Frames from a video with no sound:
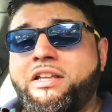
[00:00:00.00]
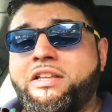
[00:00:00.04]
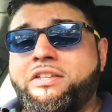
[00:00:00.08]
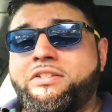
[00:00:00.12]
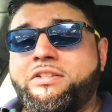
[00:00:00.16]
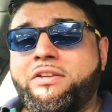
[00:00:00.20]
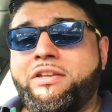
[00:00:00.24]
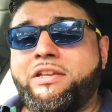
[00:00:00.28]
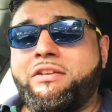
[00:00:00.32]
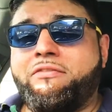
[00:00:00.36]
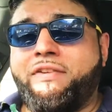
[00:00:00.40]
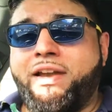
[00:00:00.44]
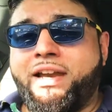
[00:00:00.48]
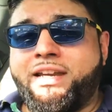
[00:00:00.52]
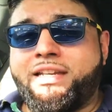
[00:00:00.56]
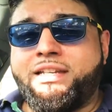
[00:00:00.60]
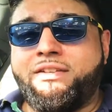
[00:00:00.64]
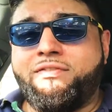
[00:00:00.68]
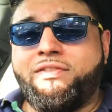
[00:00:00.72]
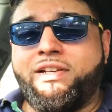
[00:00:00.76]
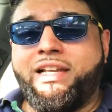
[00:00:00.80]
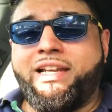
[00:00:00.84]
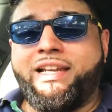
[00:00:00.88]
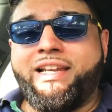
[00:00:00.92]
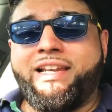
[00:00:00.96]
So
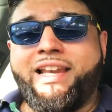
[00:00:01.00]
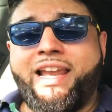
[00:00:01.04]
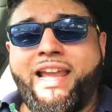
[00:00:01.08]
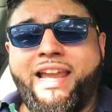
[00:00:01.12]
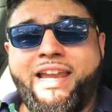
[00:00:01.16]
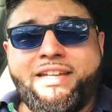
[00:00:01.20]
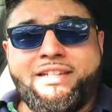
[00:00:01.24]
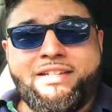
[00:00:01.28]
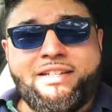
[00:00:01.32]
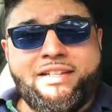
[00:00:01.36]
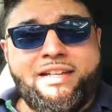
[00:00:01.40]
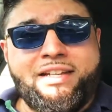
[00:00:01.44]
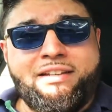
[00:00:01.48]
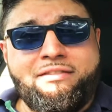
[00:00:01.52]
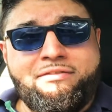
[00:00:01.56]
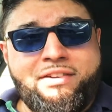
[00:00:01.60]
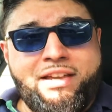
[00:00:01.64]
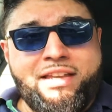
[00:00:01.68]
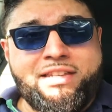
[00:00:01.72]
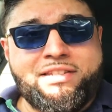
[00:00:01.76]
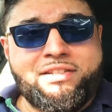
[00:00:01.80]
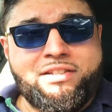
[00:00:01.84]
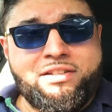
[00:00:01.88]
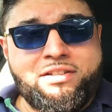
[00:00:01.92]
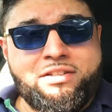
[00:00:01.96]
effectively, later
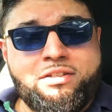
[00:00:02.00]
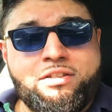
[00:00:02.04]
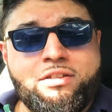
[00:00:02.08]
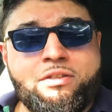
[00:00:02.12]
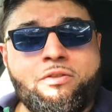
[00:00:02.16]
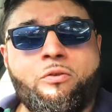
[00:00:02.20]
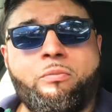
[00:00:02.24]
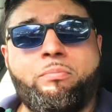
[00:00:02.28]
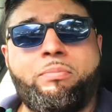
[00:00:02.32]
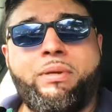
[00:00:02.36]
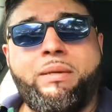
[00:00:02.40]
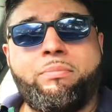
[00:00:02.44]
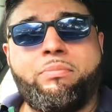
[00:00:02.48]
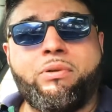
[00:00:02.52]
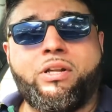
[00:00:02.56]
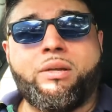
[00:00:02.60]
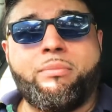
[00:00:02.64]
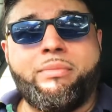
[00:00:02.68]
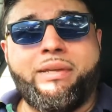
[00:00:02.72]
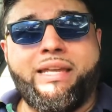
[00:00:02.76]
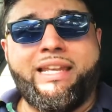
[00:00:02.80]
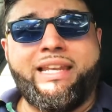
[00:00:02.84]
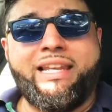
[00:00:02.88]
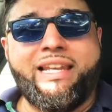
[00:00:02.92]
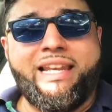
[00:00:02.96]
investors or people
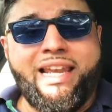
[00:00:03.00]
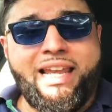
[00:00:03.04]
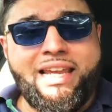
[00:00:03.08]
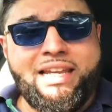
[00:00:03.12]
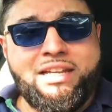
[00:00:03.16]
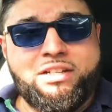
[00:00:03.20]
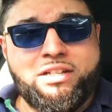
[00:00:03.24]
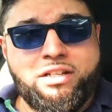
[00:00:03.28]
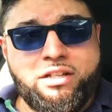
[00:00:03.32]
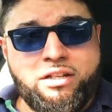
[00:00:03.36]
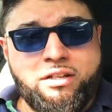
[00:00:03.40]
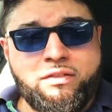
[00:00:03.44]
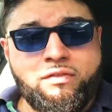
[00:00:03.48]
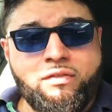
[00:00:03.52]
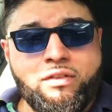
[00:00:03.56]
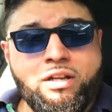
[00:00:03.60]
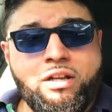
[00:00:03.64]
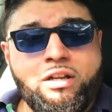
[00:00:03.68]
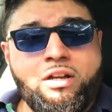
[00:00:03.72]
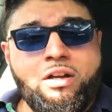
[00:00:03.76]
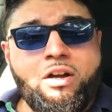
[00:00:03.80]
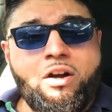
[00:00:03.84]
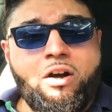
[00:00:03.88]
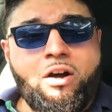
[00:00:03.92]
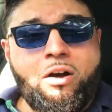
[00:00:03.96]
coming in later
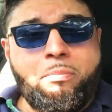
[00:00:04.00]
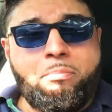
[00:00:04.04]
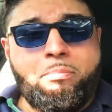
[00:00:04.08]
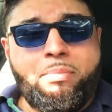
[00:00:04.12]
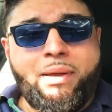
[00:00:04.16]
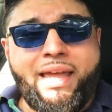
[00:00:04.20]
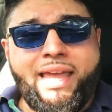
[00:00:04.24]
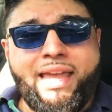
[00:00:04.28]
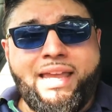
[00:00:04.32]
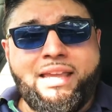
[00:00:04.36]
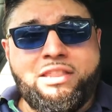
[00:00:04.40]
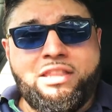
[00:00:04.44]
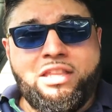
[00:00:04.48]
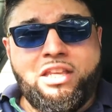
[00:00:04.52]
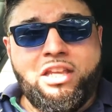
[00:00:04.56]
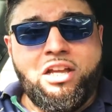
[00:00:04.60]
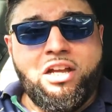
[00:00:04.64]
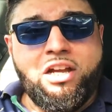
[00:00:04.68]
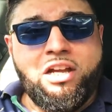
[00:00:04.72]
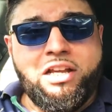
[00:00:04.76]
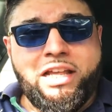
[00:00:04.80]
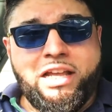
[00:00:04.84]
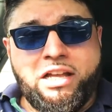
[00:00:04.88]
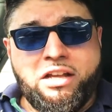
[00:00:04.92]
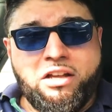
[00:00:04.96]
are paying the
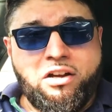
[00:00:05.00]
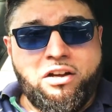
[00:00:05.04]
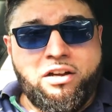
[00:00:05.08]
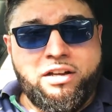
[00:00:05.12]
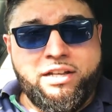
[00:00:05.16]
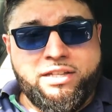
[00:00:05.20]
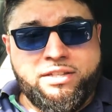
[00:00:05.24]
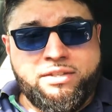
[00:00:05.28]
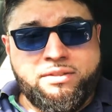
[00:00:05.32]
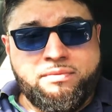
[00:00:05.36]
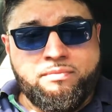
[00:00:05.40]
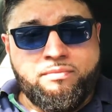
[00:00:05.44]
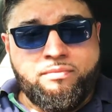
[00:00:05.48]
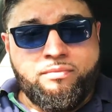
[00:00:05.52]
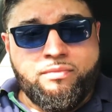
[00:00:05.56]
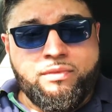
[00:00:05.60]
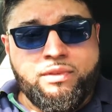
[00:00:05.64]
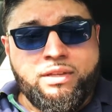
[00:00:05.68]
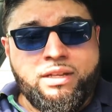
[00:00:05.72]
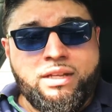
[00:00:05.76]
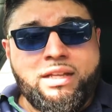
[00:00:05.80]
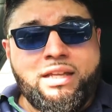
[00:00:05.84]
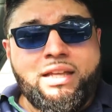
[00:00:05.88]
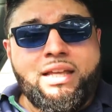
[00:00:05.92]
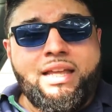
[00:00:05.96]
earlier guys.
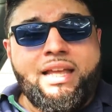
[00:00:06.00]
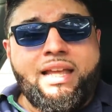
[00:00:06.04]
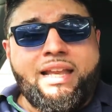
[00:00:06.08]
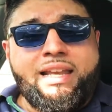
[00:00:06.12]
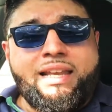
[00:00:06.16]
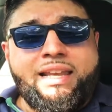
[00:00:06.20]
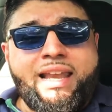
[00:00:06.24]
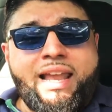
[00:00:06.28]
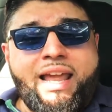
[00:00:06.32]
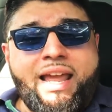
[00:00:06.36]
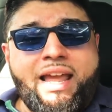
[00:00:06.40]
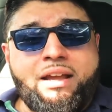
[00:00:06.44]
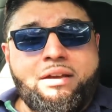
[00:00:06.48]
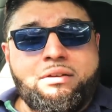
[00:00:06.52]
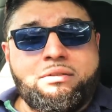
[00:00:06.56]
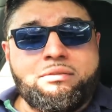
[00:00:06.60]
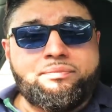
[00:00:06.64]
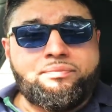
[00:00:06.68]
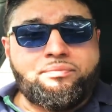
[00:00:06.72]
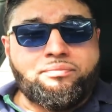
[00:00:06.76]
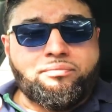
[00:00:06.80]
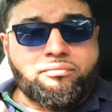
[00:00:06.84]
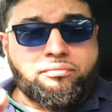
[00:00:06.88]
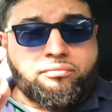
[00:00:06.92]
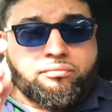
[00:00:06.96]
Now,
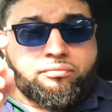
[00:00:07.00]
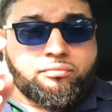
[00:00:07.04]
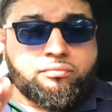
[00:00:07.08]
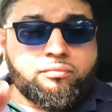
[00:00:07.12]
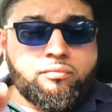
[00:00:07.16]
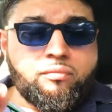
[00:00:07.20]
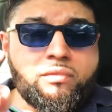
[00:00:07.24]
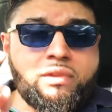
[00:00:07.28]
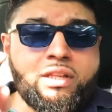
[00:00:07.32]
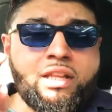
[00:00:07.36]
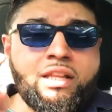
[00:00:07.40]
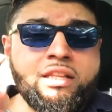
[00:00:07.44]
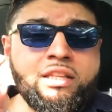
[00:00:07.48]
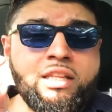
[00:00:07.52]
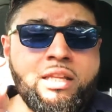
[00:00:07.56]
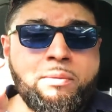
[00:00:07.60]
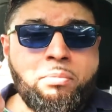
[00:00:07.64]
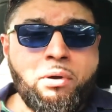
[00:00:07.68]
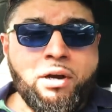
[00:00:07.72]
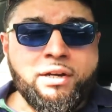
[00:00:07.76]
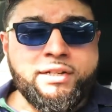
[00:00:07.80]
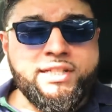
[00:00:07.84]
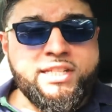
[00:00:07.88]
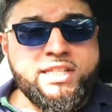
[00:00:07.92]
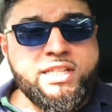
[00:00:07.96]
the
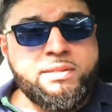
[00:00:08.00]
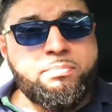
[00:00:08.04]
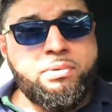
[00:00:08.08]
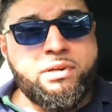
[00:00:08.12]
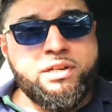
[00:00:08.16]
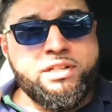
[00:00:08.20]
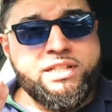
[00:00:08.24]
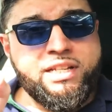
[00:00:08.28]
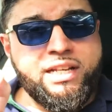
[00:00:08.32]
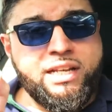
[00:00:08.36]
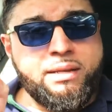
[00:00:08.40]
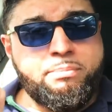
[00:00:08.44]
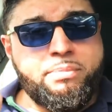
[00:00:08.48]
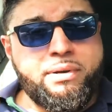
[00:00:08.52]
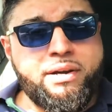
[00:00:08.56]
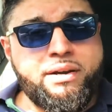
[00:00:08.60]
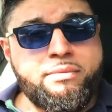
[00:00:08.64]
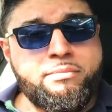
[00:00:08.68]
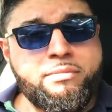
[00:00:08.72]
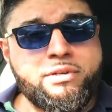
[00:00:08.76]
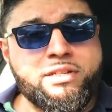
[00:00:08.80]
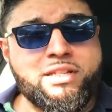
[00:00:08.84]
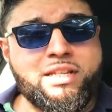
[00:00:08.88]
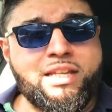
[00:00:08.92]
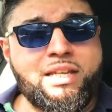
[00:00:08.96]
participants in the
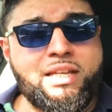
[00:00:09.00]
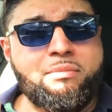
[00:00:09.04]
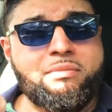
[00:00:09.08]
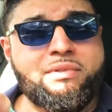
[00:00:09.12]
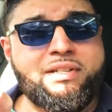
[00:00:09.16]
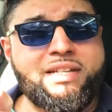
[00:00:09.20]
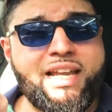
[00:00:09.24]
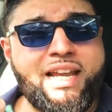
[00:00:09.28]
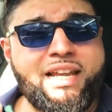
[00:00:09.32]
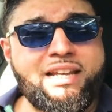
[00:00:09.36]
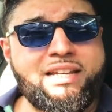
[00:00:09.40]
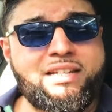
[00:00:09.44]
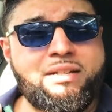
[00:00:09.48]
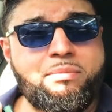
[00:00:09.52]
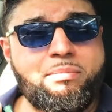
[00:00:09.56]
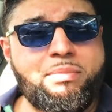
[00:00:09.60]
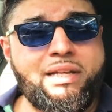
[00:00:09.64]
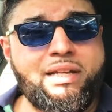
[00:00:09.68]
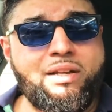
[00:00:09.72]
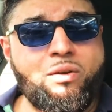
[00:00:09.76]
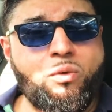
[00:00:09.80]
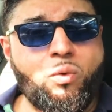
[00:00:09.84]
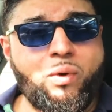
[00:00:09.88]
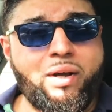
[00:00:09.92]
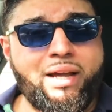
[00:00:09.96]
pyramid scheme tend to
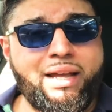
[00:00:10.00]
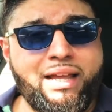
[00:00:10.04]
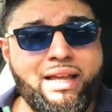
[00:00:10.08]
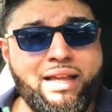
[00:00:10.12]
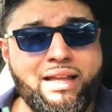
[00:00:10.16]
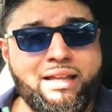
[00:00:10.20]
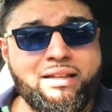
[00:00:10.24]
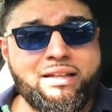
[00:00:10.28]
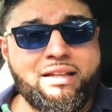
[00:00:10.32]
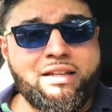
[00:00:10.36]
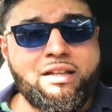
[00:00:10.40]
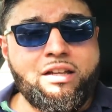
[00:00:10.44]
be aware